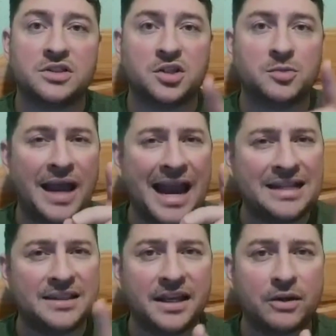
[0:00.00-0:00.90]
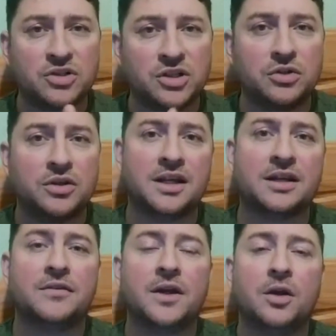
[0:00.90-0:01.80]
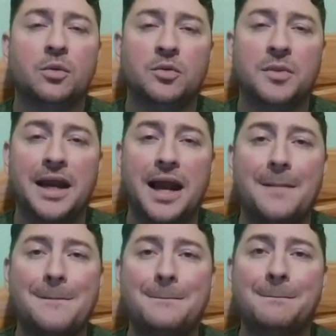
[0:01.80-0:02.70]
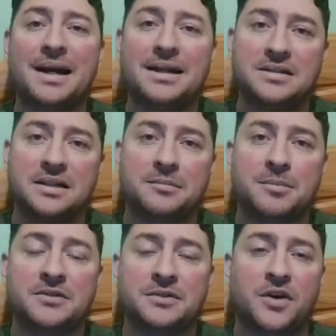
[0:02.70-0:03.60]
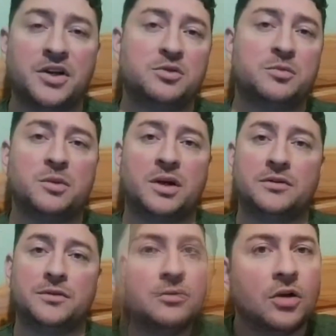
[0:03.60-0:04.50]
but anything else that you can give would be amazing. Bit of advice would be wonderful.